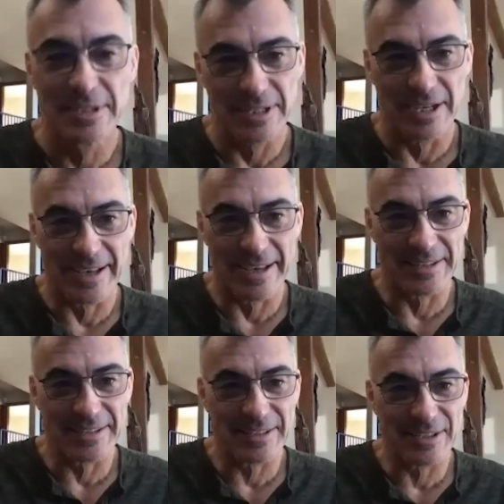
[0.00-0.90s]

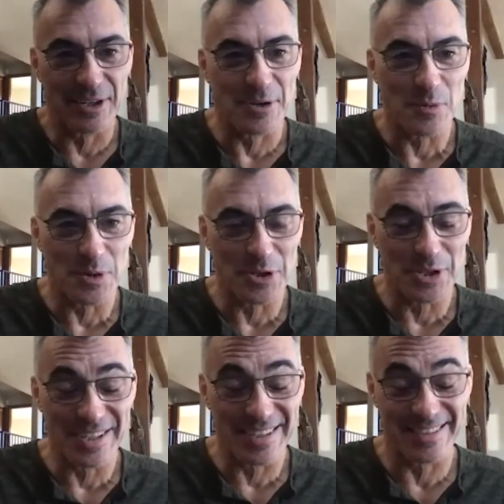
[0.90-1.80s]
And, you know,
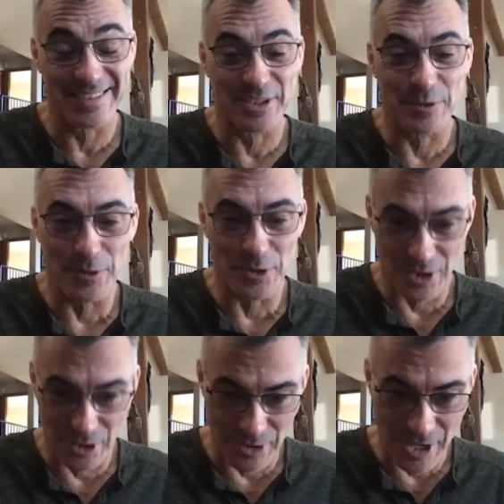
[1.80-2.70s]
you
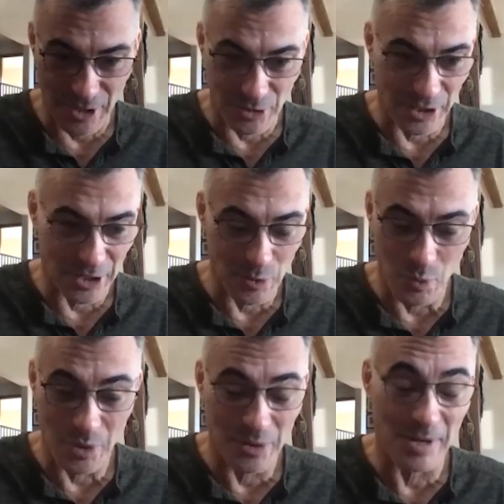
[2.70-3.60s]
first hear that and you're like
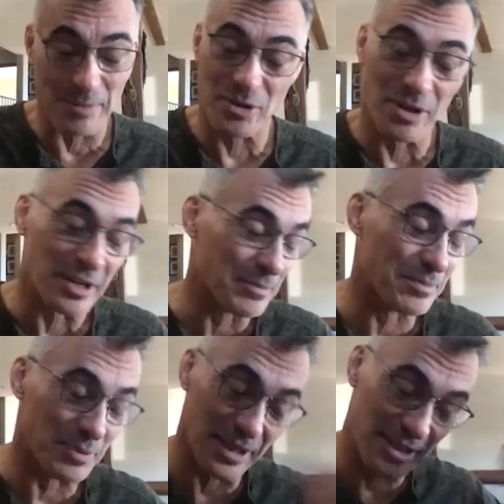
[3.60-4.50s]
what i'm sorry
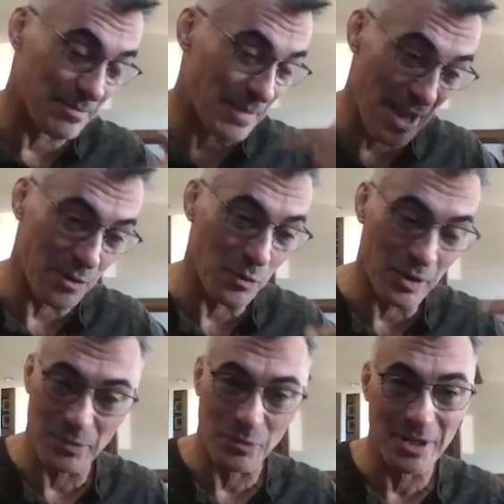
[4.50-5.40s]
play that back
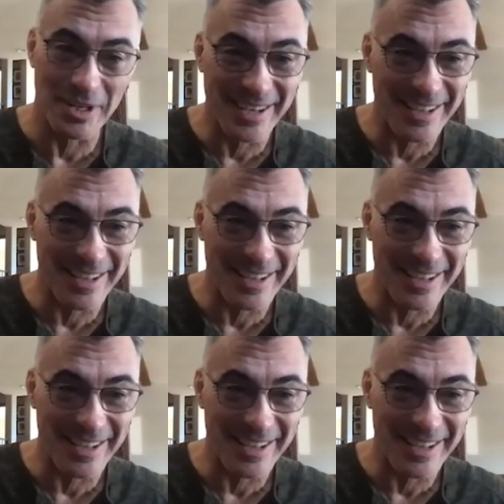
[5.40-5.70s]
what what